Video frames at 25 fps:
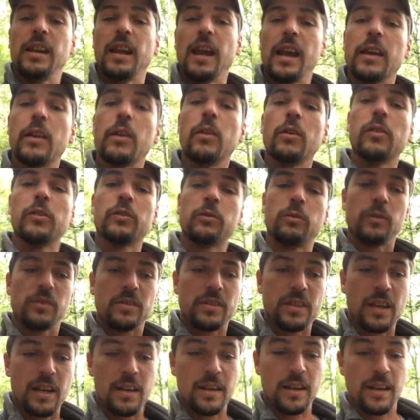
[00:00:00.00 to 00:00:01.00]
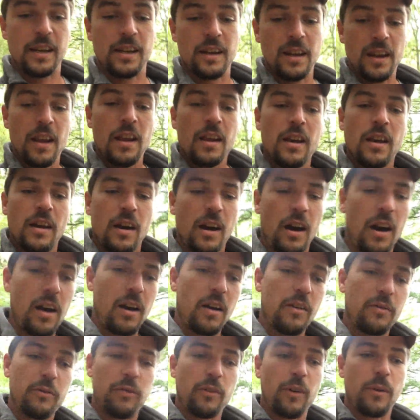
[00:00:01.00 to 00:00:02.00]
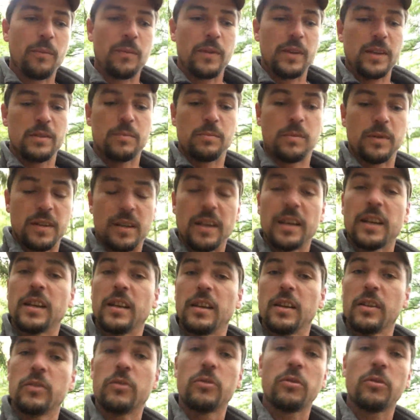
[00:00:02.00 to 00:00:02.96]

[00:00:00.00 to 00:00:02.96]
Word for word: the acorns we're sending are from these particular